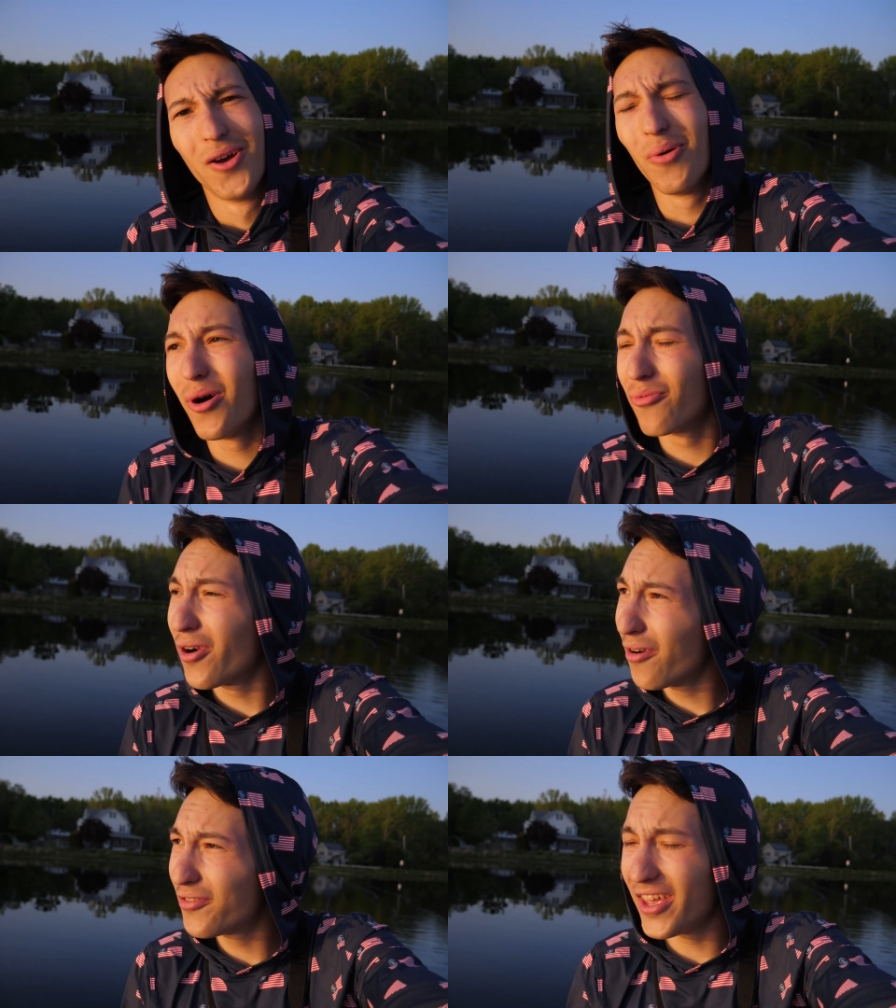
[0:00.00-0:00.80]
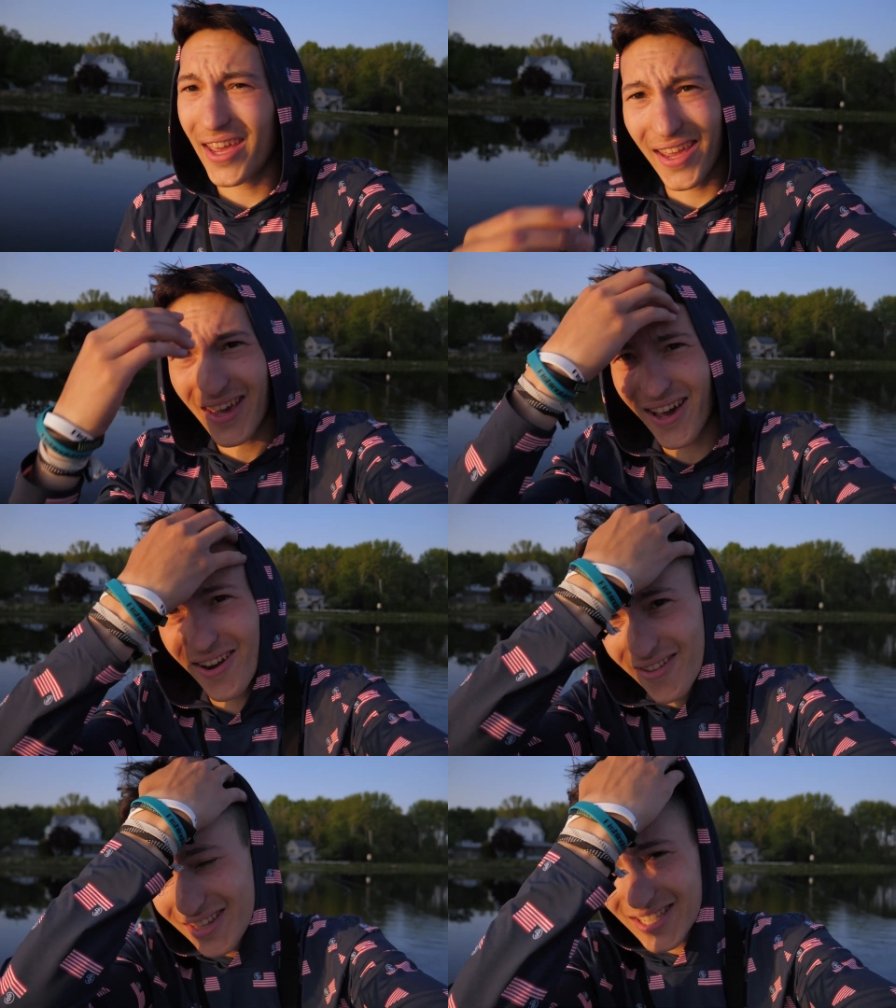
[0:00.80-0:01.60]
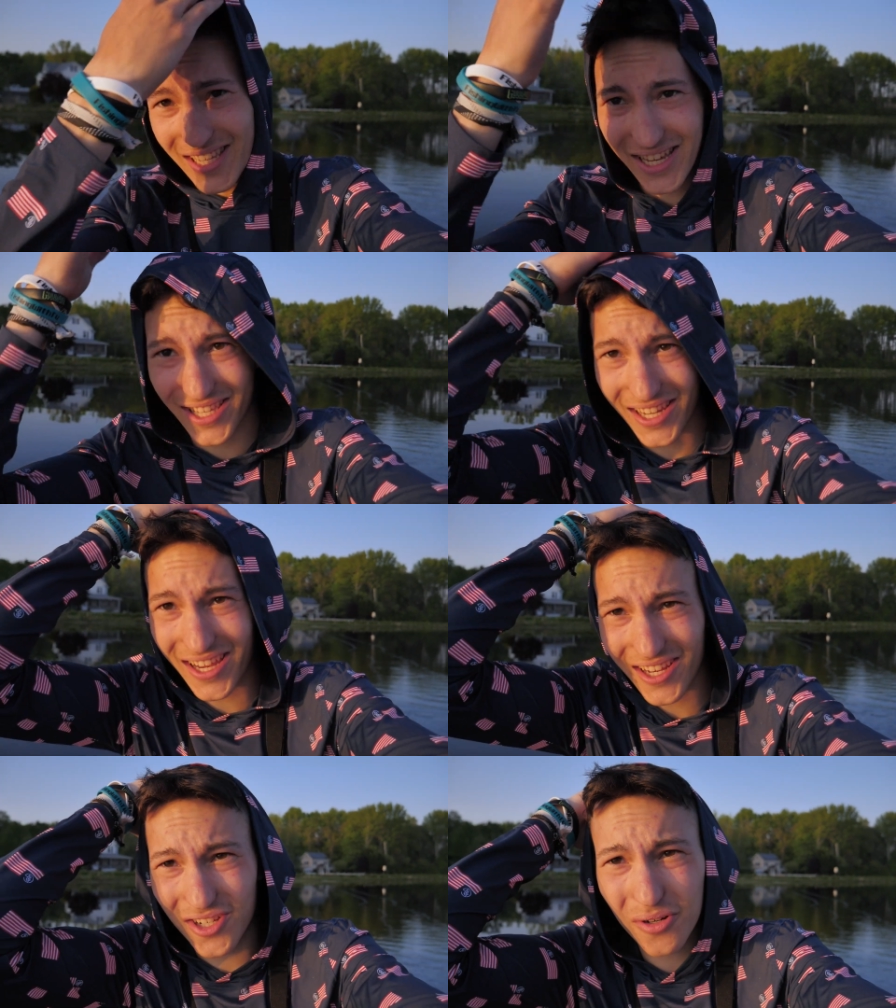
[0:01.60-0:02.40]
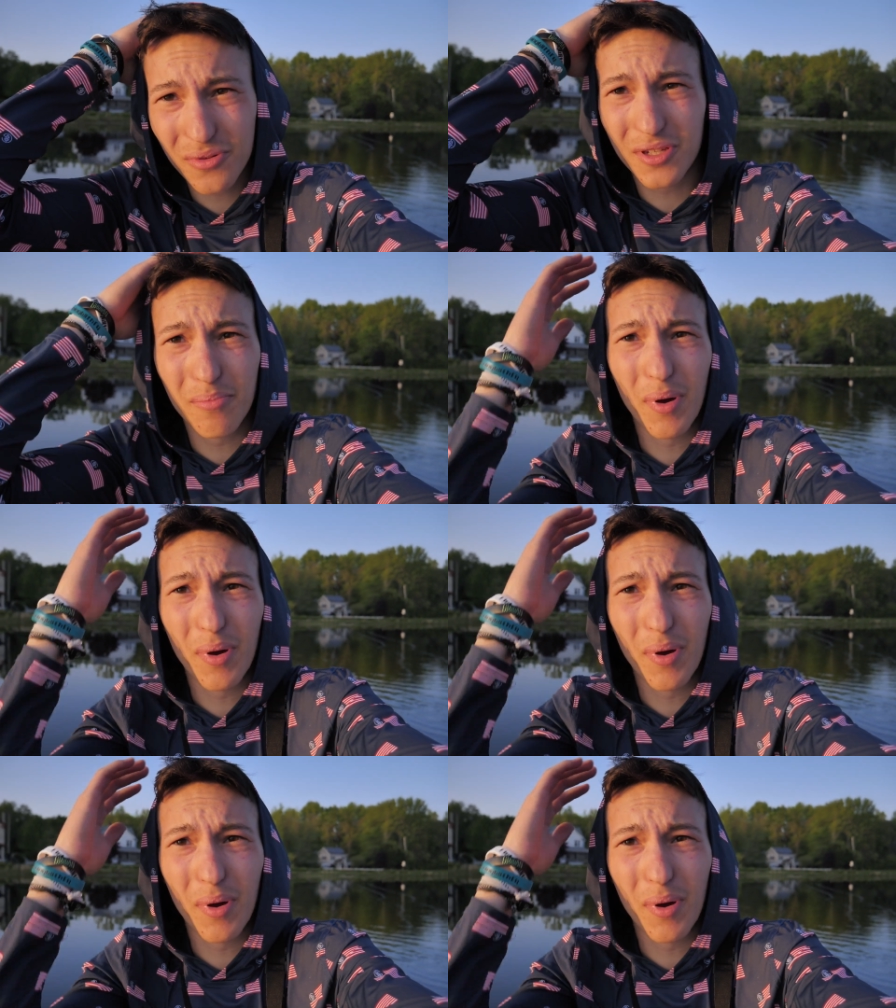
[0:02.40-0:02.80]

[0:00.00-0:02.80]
Well, rough day out on this lake today. Sure was a